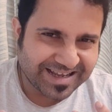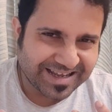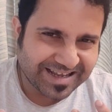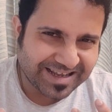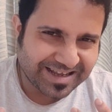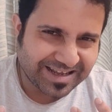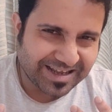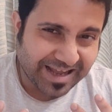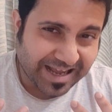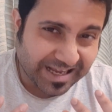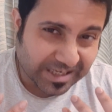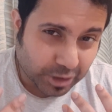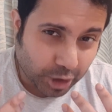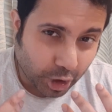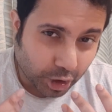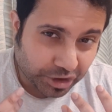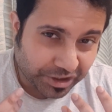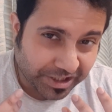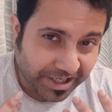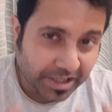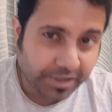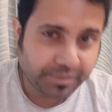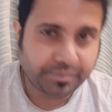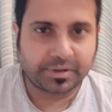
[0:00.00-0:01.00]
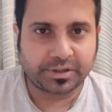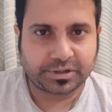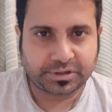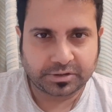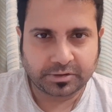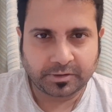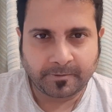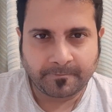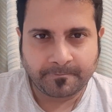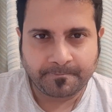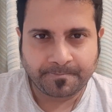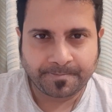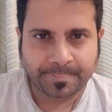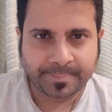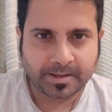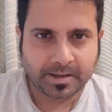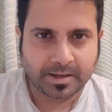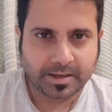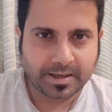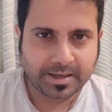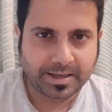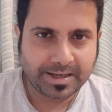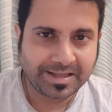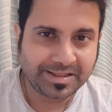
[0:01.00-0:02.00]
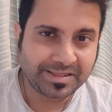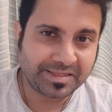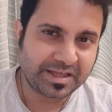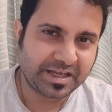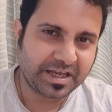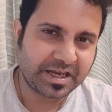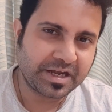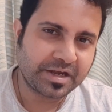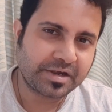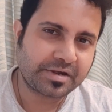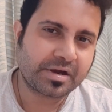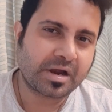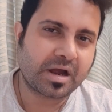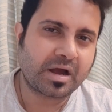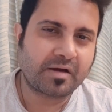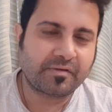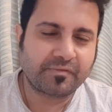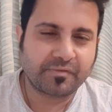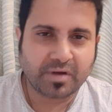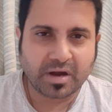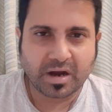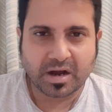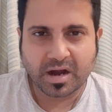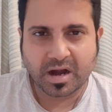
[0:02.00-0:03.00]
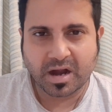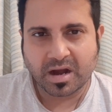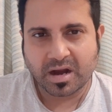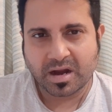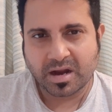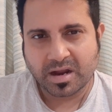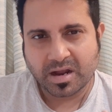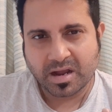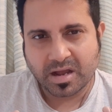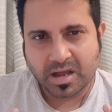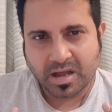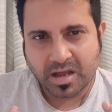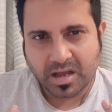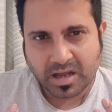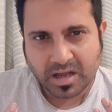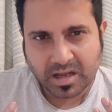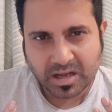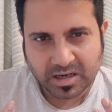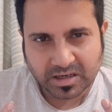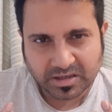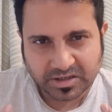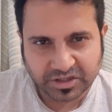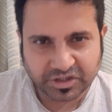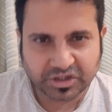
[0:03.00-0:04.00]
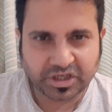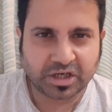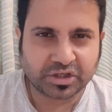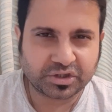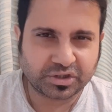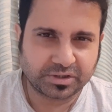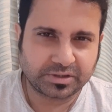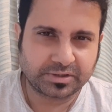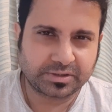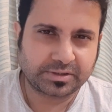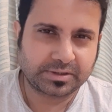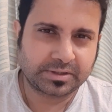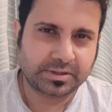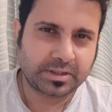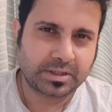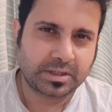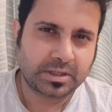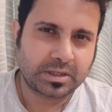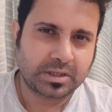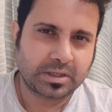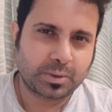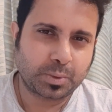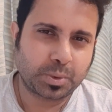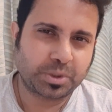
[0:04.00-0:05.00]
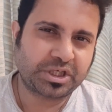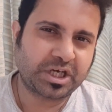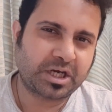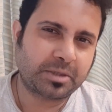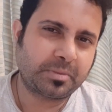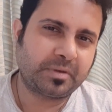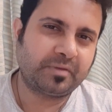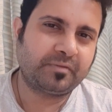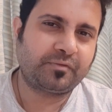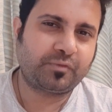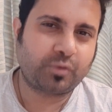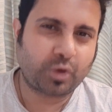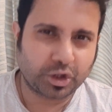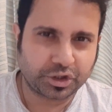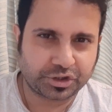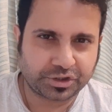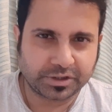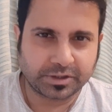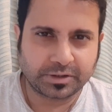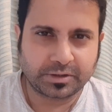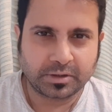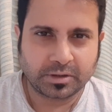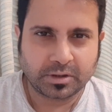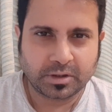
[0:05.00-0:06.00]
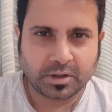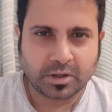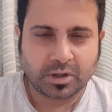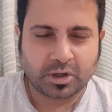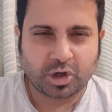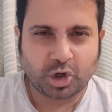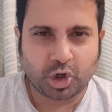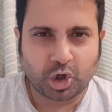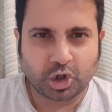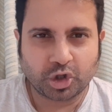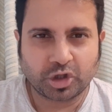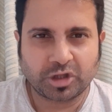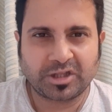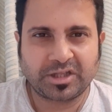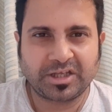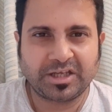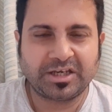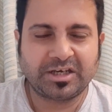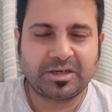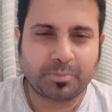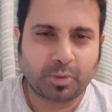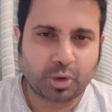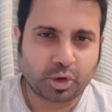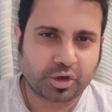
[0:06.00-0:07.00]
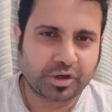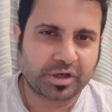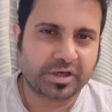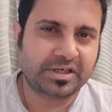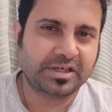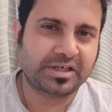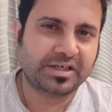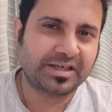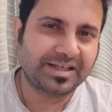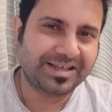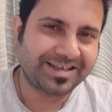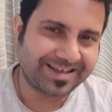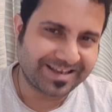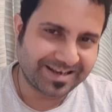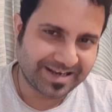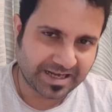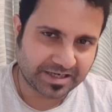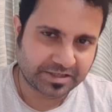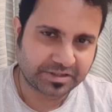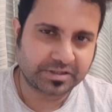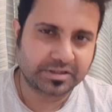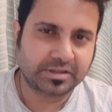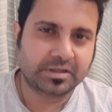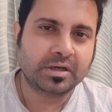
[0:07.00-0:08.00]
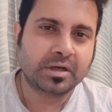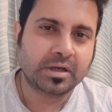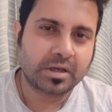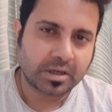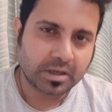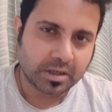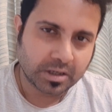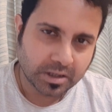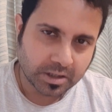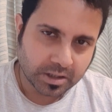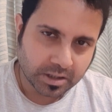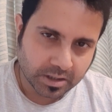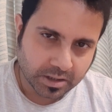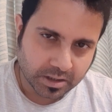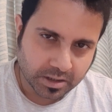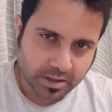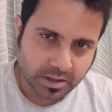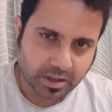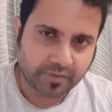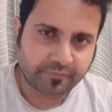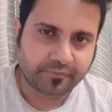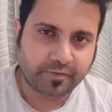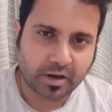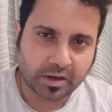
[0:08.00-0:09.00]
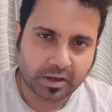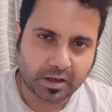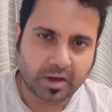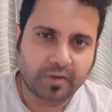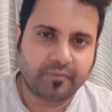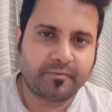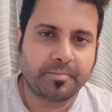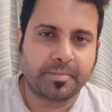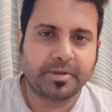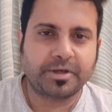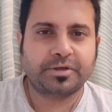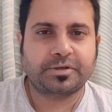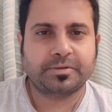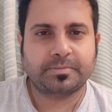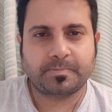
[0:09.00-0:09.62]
has lost interest in the intra-Afghan discussions which had been foisted on the democratically elected Afghan government.